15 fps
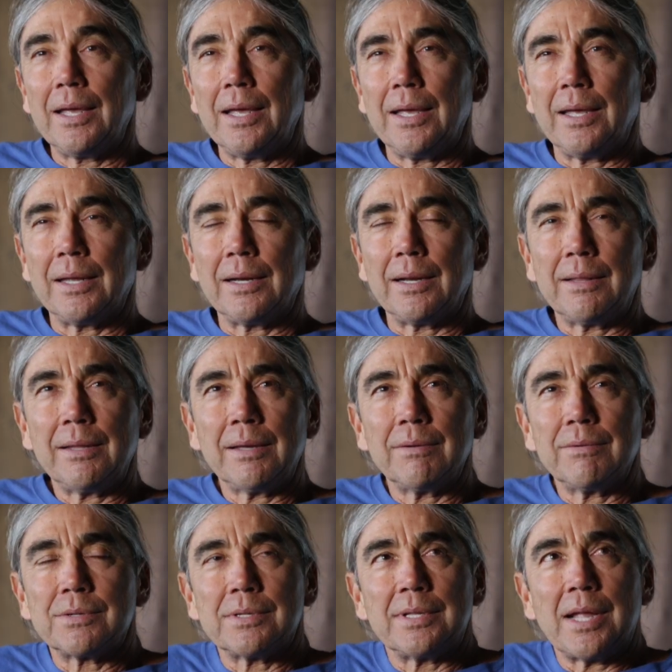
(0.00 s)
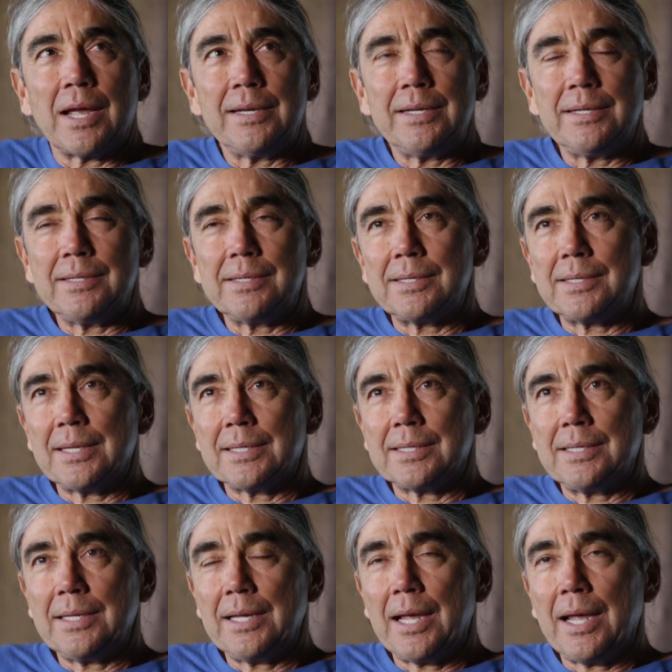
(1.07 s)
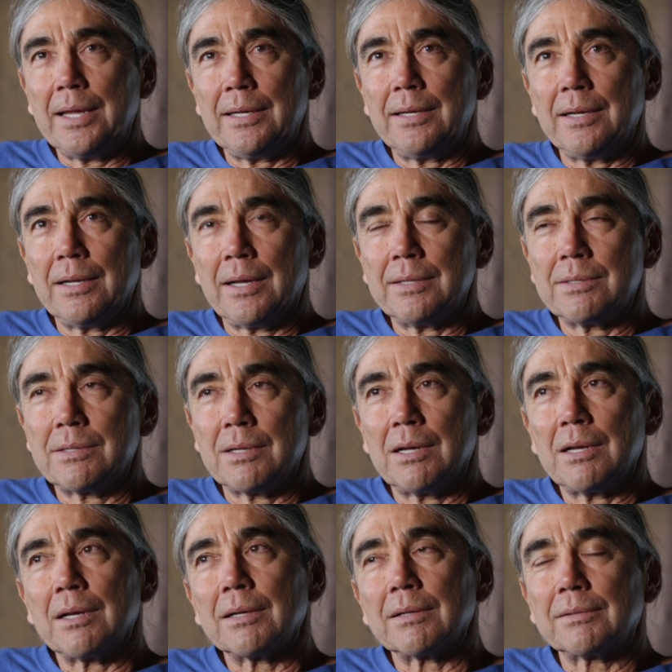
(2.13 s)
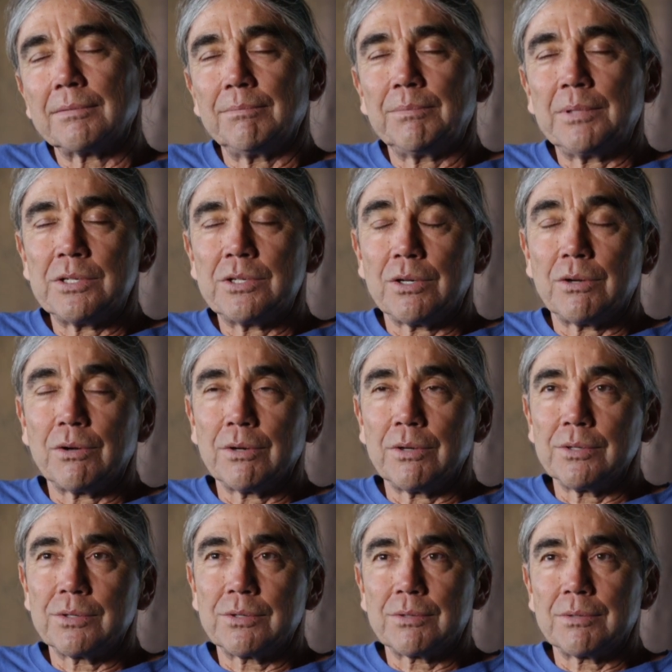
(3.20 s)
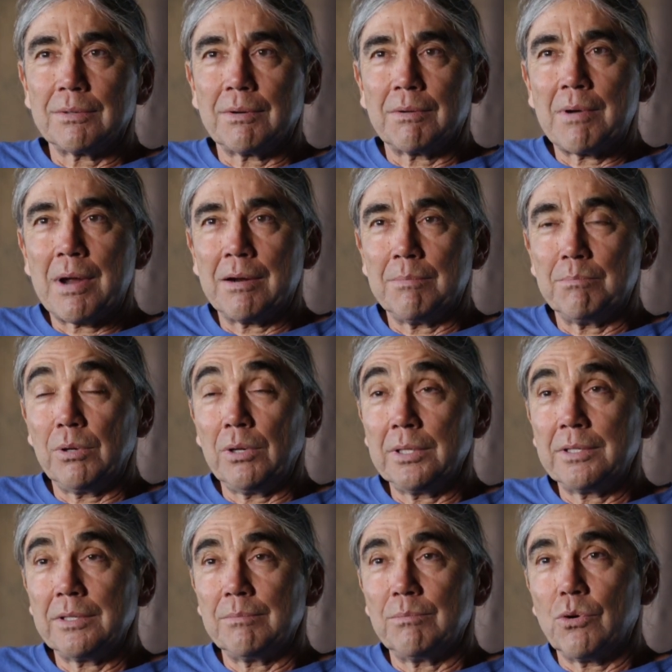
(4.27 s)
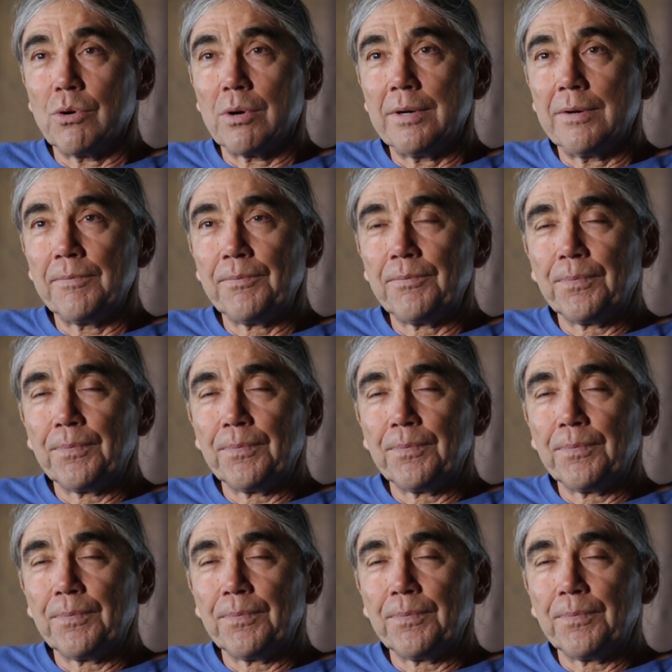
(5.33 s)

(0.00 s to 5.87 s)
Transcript: And I think it was in 1968, I saw a bunch of girls around a bulletin board,